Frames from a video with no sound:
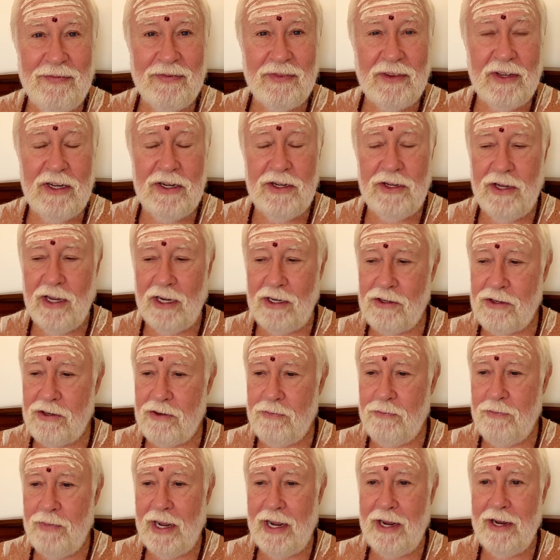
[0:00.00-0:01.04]
It
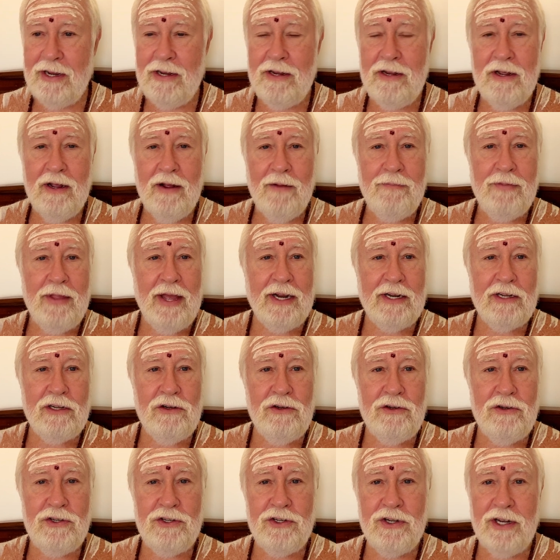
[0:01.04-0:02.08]
doesn't mean that
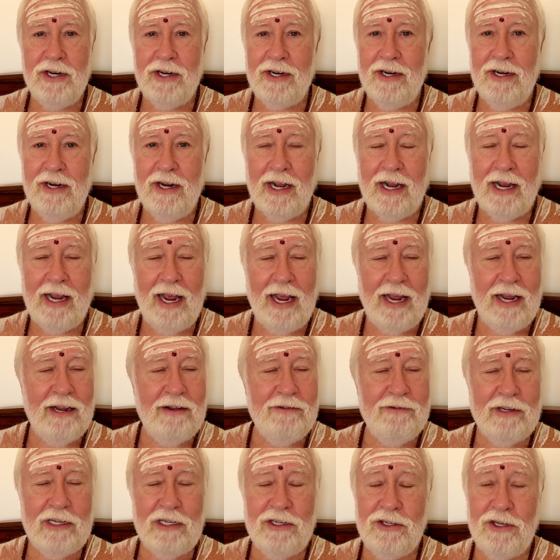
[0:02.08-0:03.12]
you sit in a
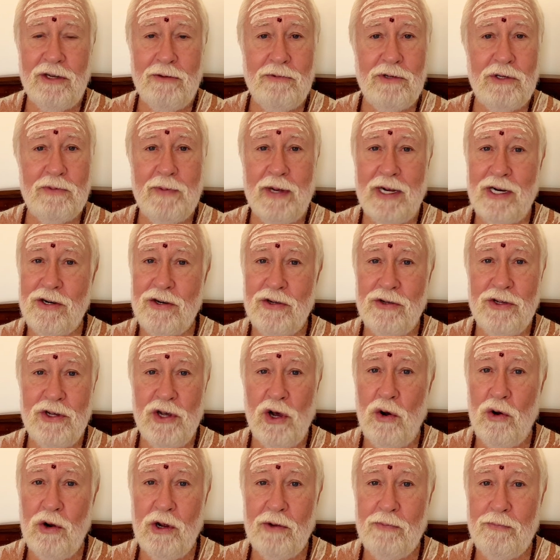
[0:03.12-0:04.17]
cave in some special
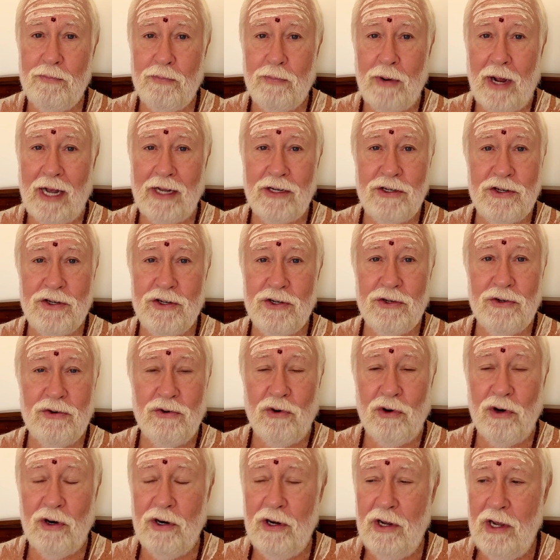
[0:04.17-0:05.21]
yoga posture,
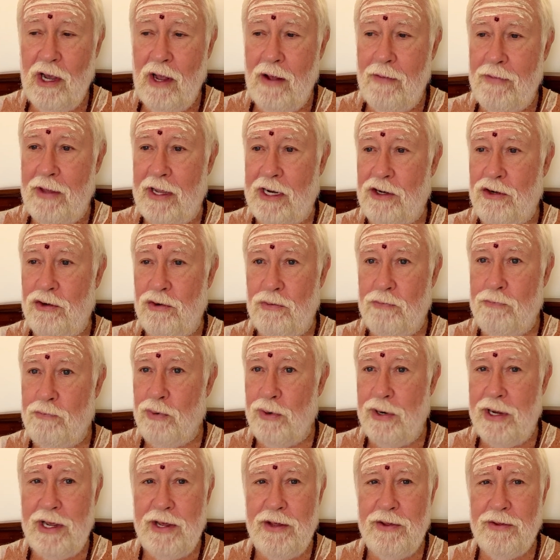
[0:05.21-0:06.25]
or that you
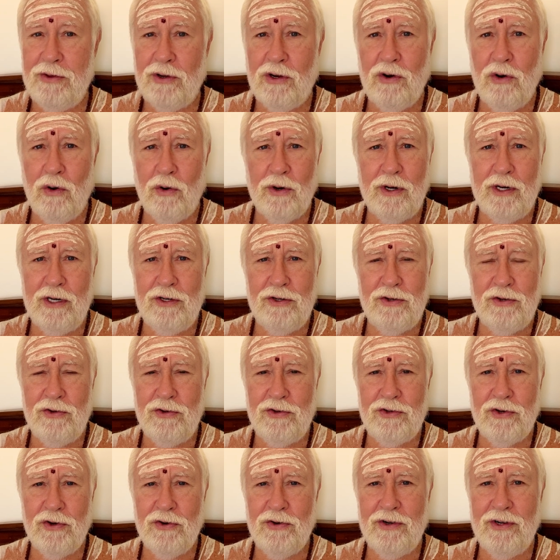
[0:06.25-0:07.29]
breathe according to a
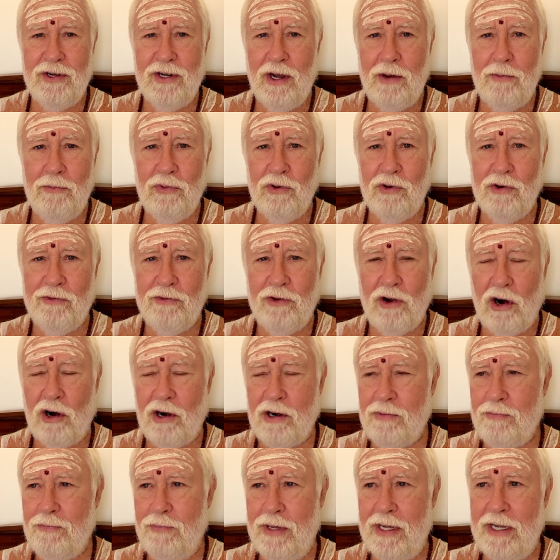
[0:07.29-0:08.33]
certain number of
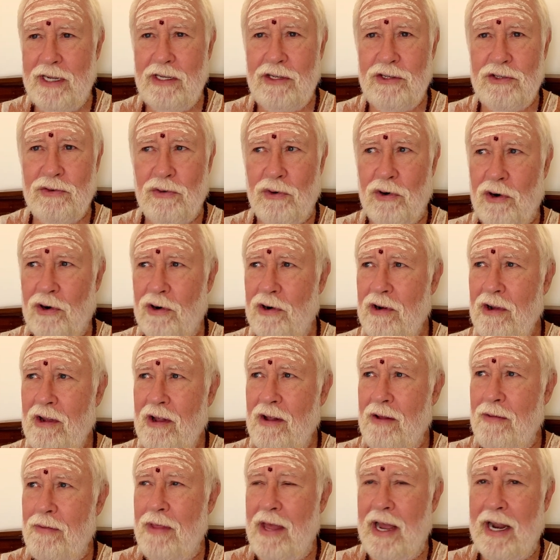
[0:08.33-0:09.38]
heartbeats, or
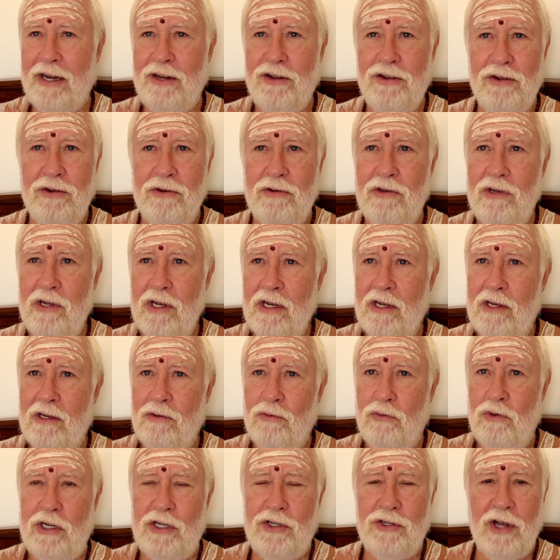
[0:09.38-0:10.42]
that you
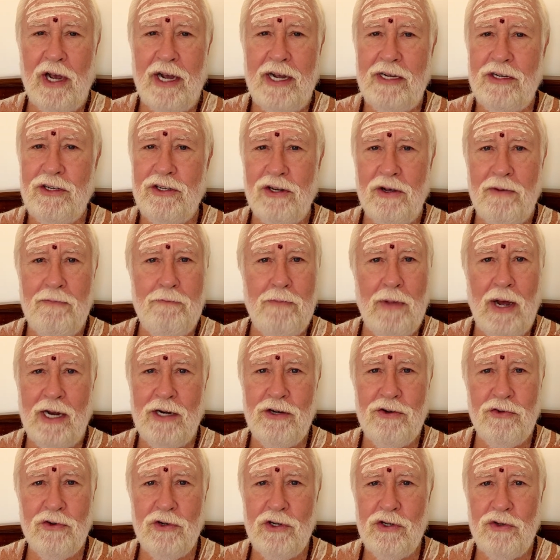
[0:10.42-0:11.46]
recite some mantra